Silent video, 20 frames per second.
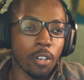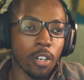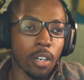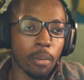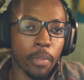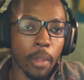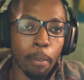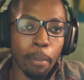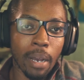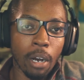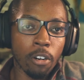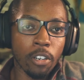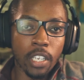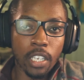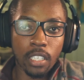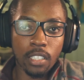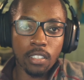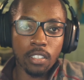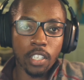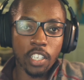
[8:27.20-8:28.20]
the
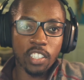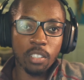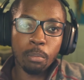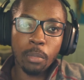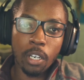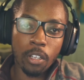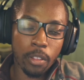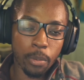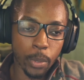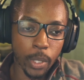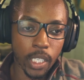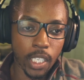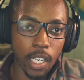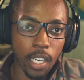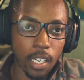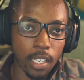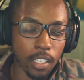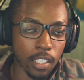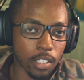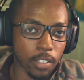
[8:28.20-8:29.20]
Belkin Thunderbolt 3
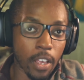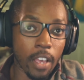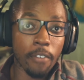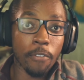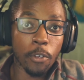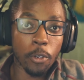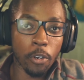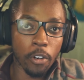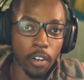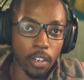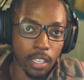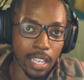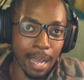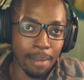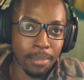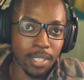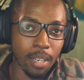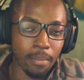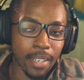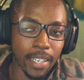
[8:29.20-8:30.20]
dock if your
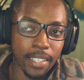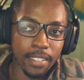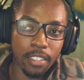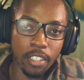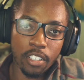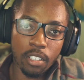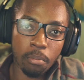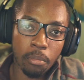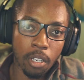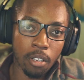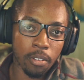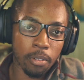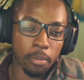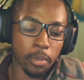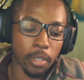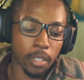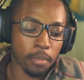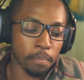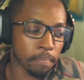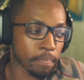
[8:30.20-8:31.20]
laptop has Thunderbolt
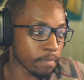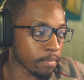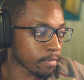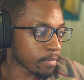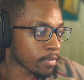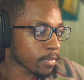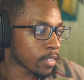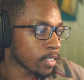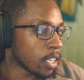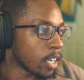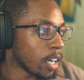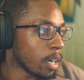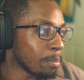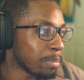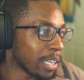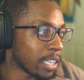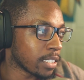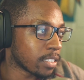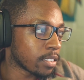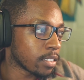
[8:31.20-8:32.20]
3.
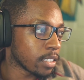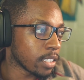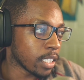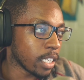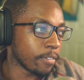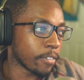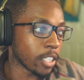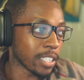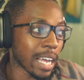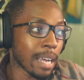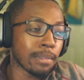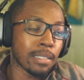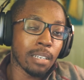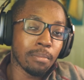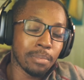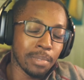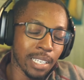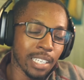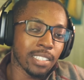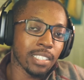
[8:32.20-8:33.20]
Plus, if your laptop
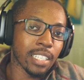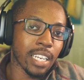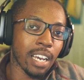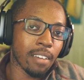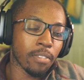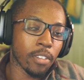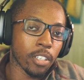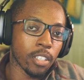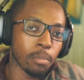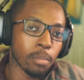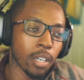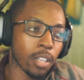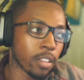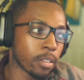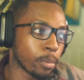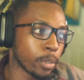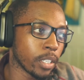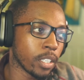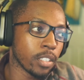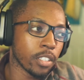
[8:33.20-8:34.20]
doesn't have Thunderbolt
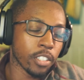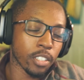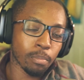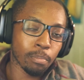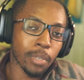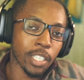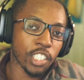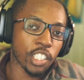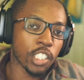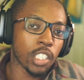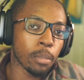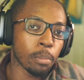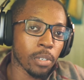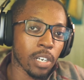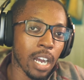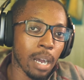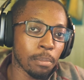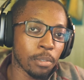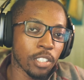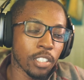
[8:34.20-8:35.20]
3, there's much cheaper
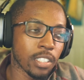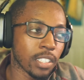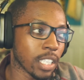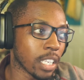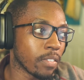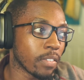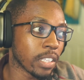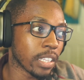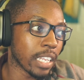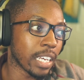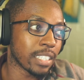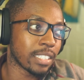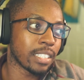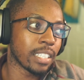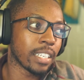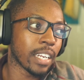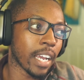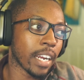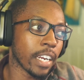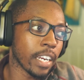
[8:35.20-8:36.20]
options, even less than
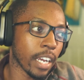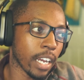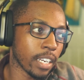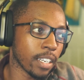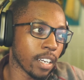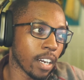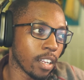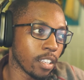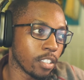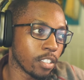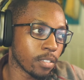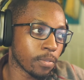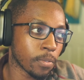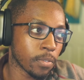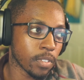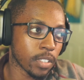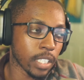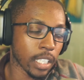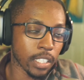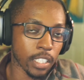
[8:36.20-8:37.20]
$99
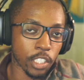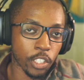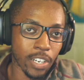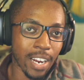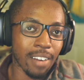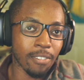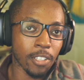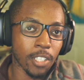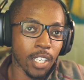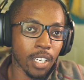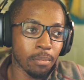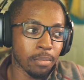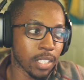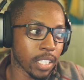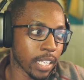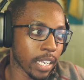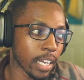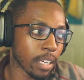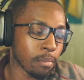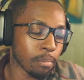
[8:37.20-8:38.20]
than the travel hub to
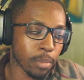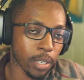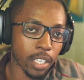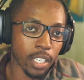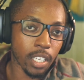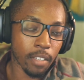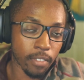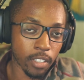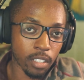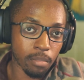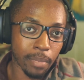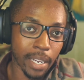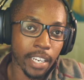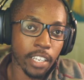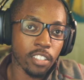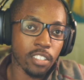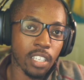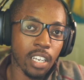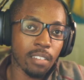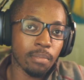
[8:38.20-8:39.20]
get. But if you're a
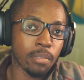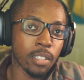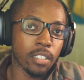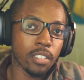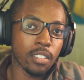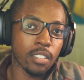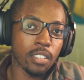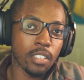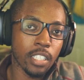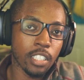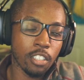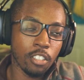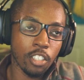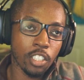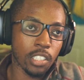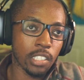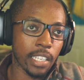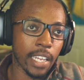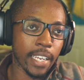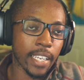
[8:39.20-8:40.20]
Microsoft person that you
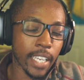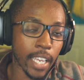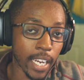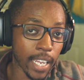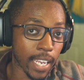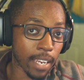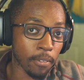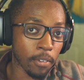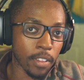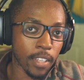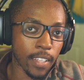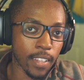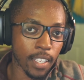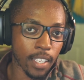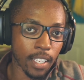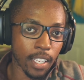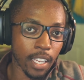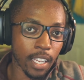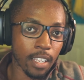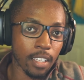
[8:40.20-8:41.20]
just like getting everything they
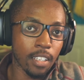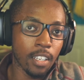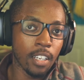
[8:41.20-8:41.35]
get,